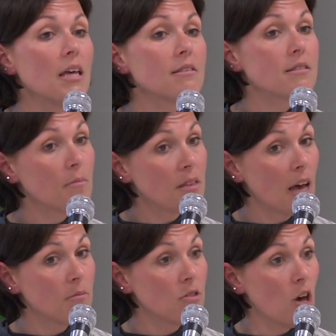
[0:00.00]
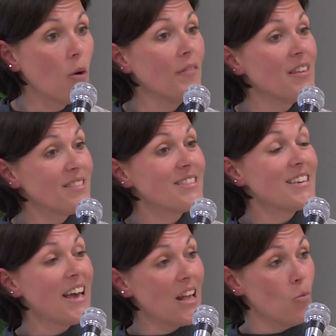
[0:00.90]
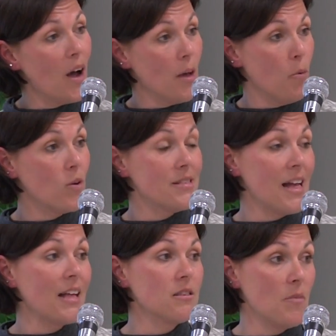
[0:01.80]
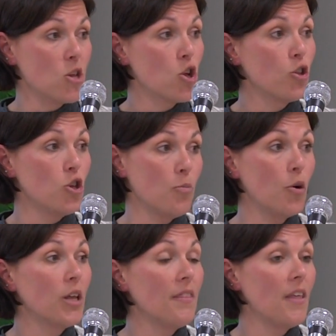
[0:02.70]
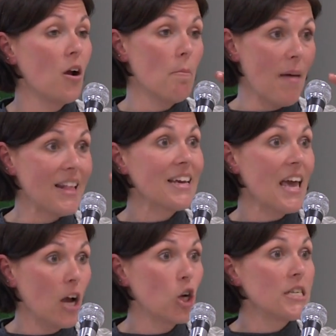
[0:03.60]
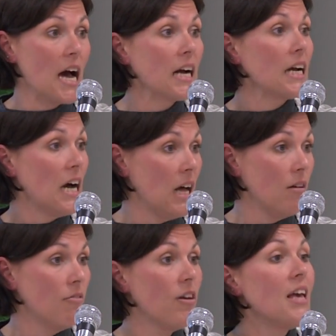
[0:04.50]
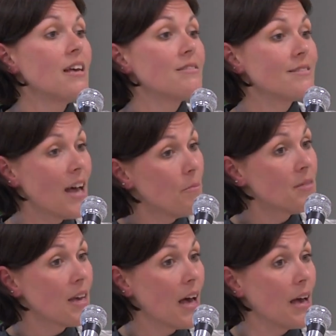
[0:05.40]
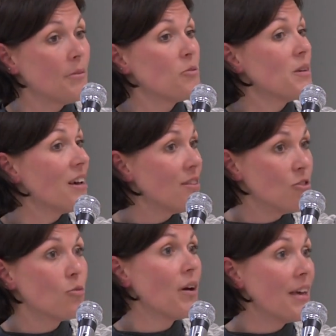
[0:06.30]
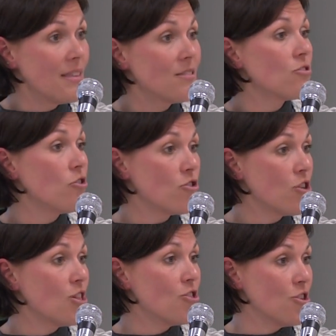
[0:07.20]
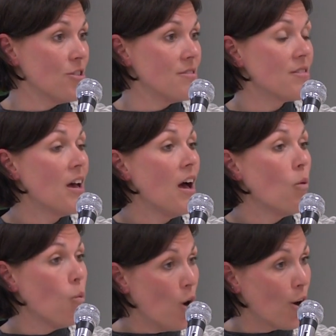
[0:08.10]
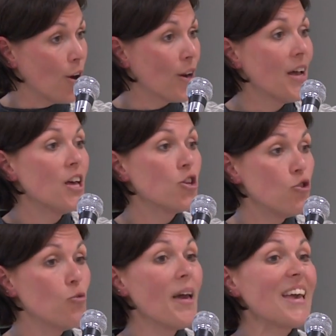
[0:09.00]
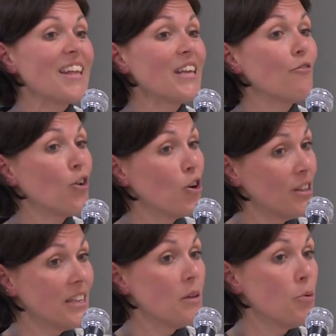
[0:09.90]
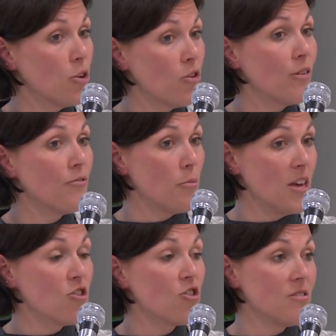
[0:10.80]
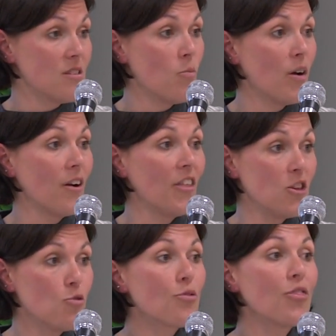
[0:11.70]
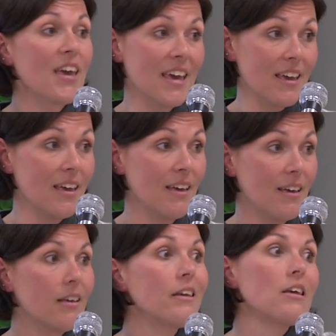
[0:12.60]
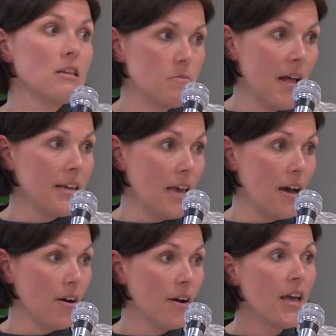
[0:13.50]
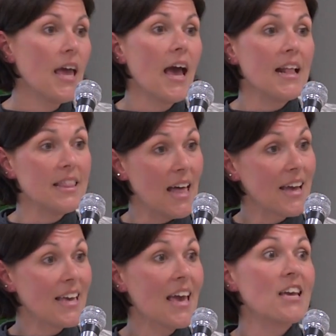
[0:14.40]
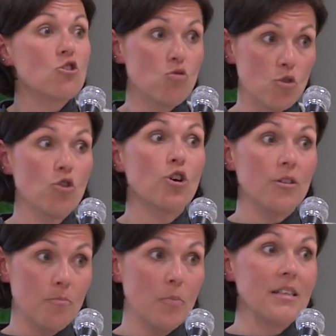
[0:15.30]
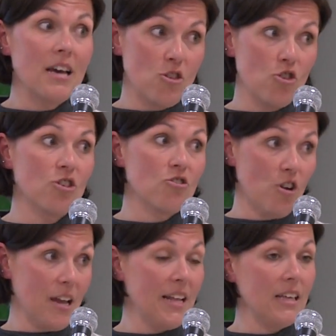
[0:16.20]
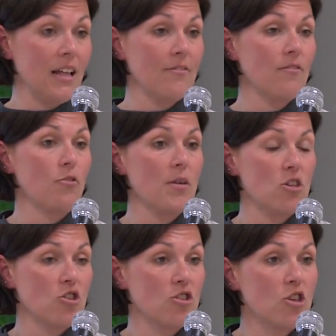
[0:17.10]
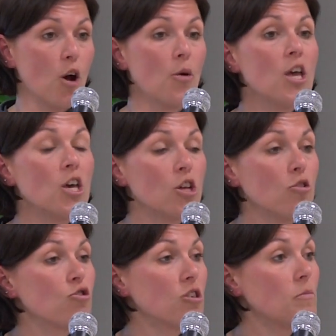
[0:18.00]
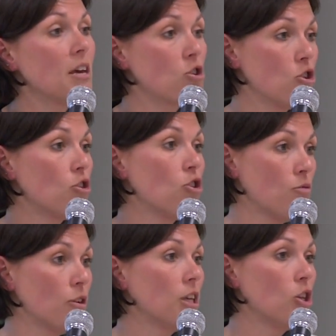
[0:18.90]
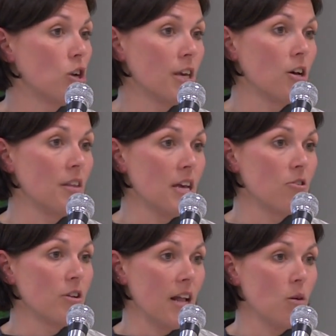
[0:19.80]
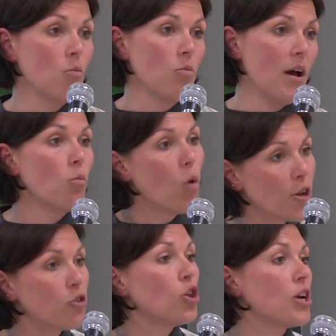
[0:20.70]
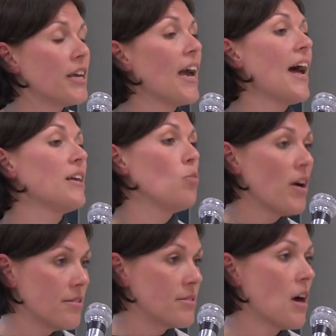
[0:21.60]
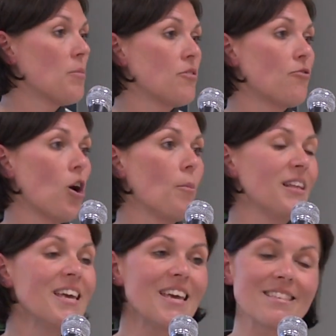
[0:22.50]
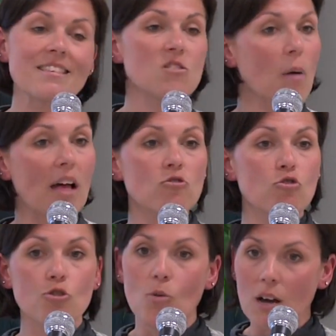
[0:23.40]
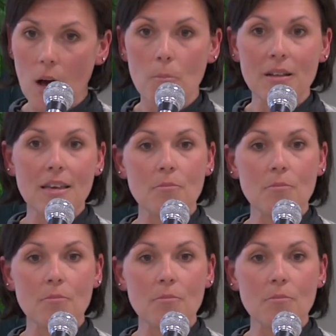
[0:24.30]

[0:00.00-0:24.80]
Sometimes though, and this is again why I pointed out to make sure that you put in there Medicare.gov, sometimes because of the way these search engines work, you may inadvertently put your information somewhere that you think is Medicare. And in that case, you could potentially start getting a lot of information. So, just make sure that you're really looking on the internet at what you're looking at and where it's coming from. And is it sponsored through a company?